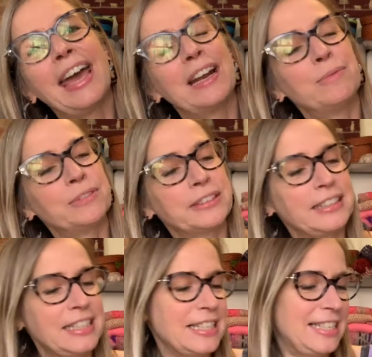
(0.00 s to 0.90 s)
I'm
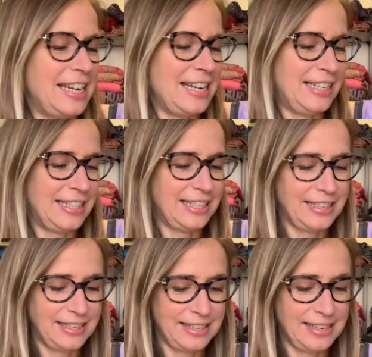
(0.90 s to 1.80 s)
really excited
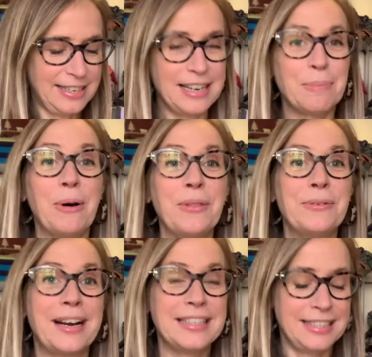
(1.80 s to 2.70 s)
to knit up all the
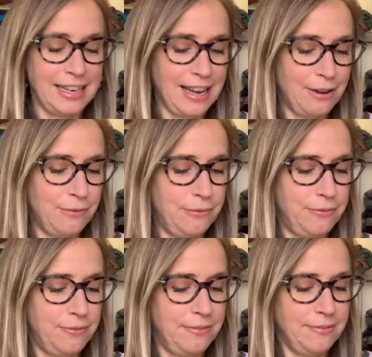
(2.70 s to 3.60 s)
rest. I have
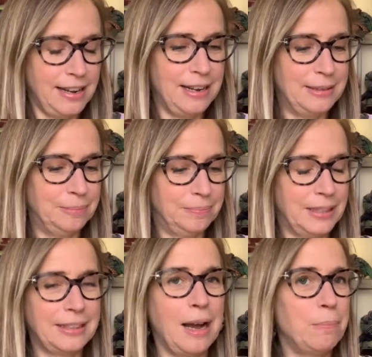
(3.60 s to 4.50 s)

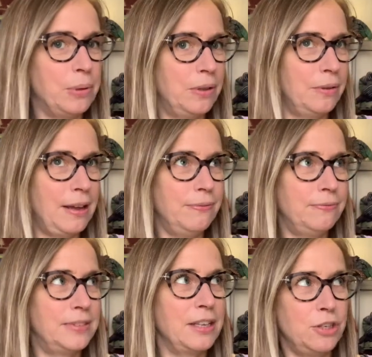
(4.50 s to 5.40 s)
I've
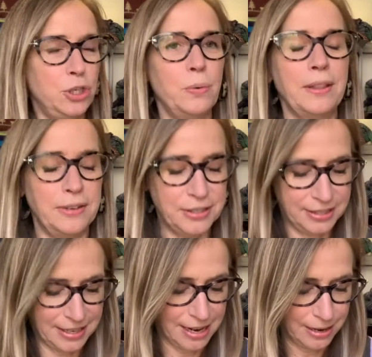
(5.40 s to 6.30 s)
done 2
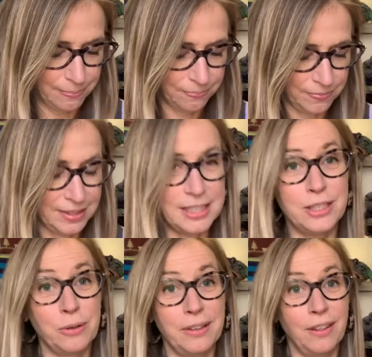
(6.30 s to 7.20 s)
others. This is
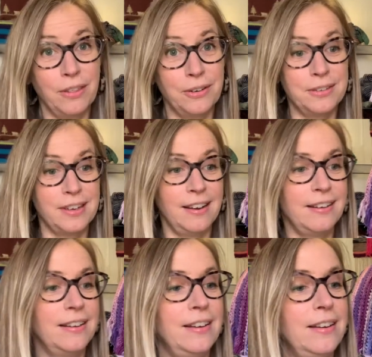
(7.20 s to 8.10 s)
only the 3rd day.
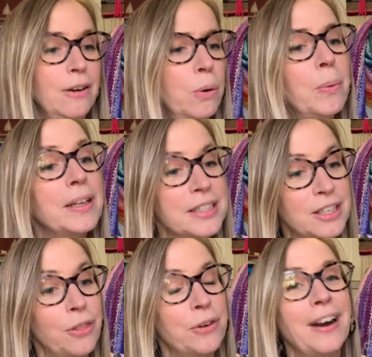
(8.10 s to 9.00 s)
Or well, it's the
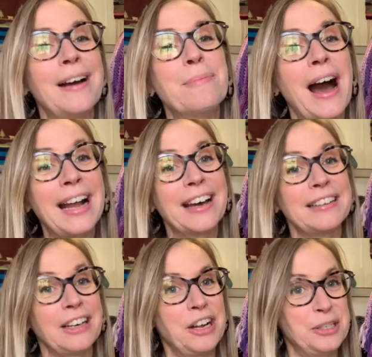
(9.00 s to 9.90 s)
3rd. I got a
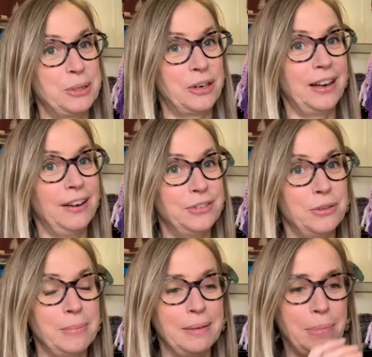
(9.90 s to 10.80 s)
little head start, I have to
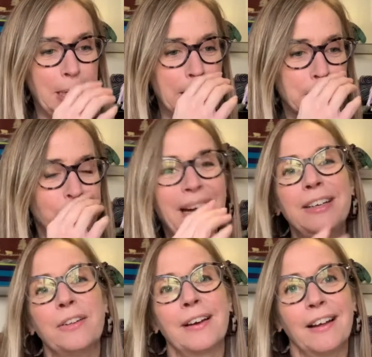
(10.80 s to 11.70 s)
admit, because I
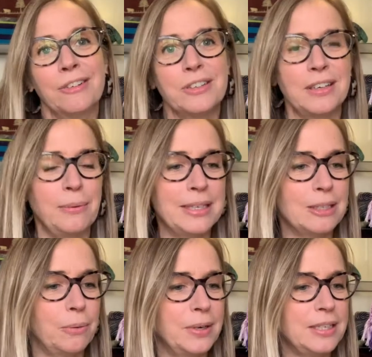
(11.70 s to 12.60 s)
know the colors anyway.
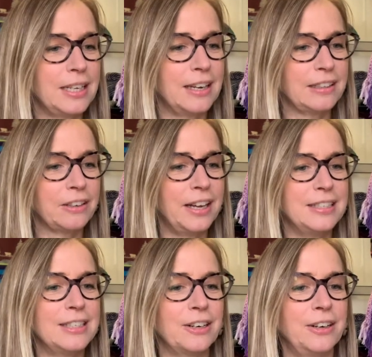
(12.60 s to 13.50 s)
So I wanted to get a little head
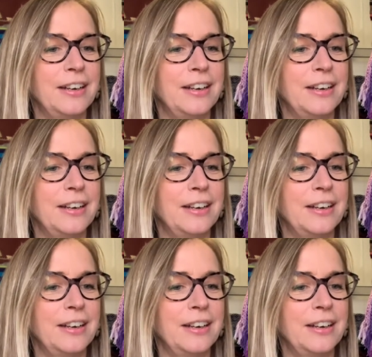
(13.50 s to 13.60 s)
start.